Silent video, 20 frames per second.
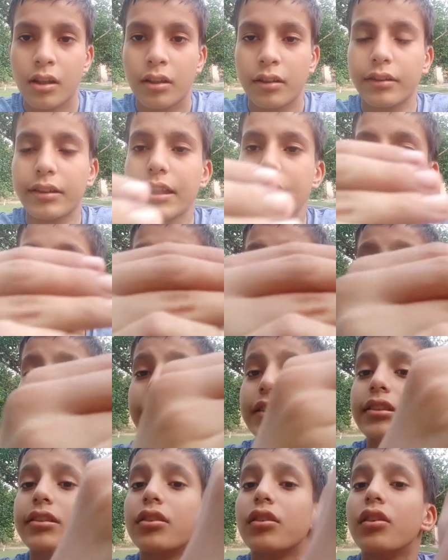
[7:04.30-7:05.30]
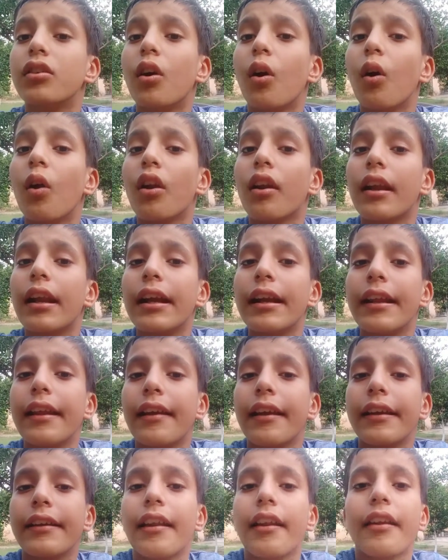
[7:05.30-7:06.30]
this is already
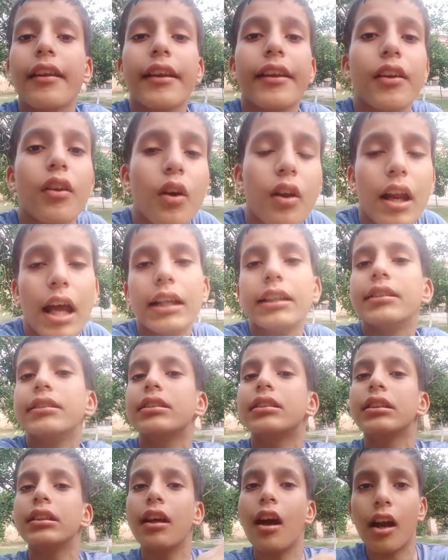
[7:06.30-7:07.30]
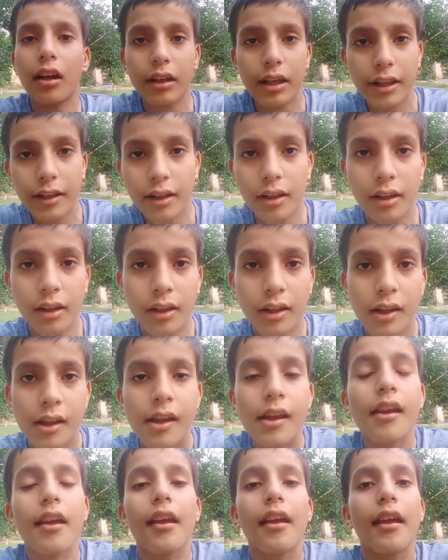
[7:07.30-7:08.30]
written in your NCERT,
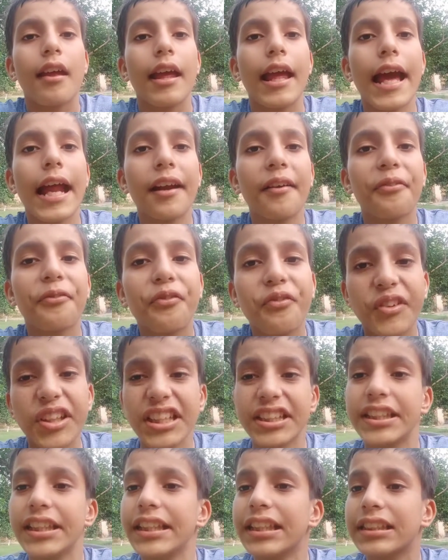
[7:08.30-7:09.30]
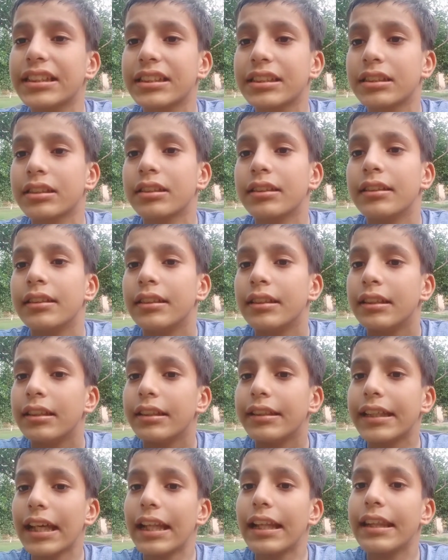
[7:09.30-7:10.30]
and physics
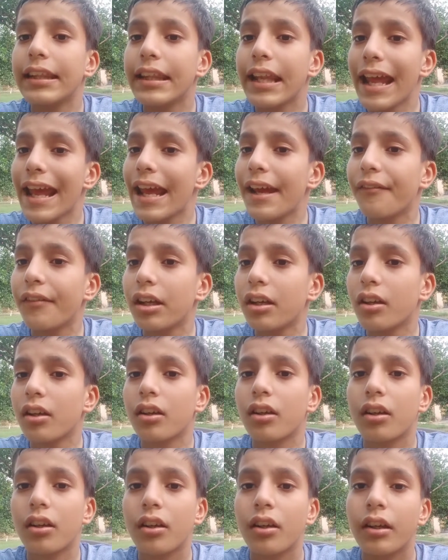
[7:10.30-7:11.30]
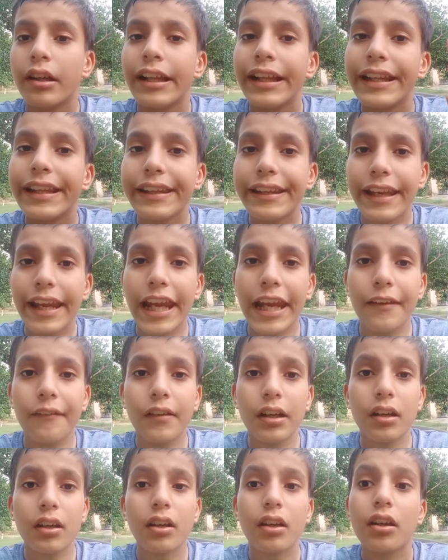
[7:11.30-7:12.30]
can never
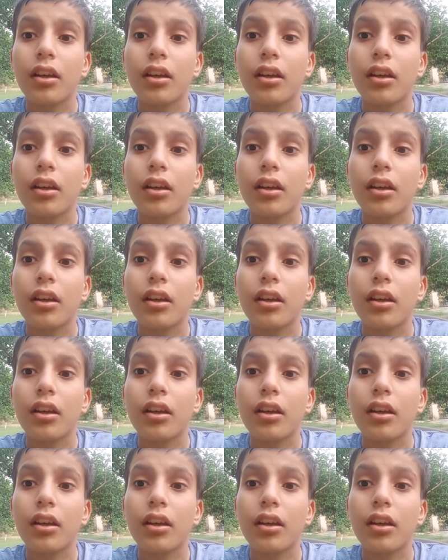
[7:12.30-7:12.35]
ever